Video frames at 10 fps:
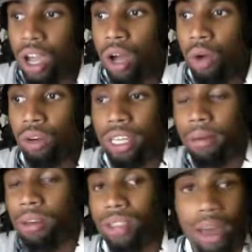with
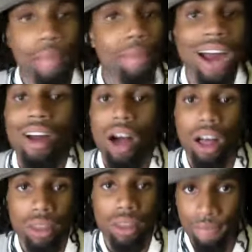chemicals on, I'm not
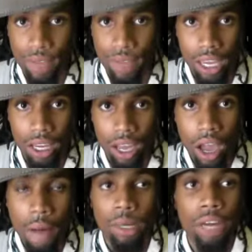calling them fake.
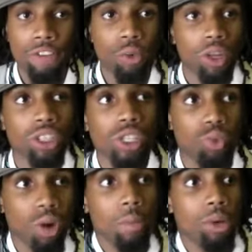But if you want this
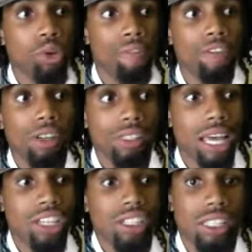woman who feels
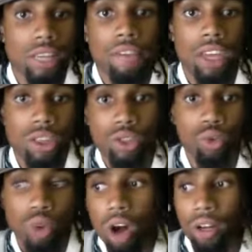like she's living in the
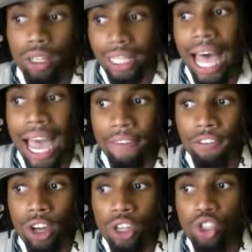wrong life
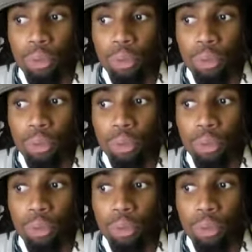to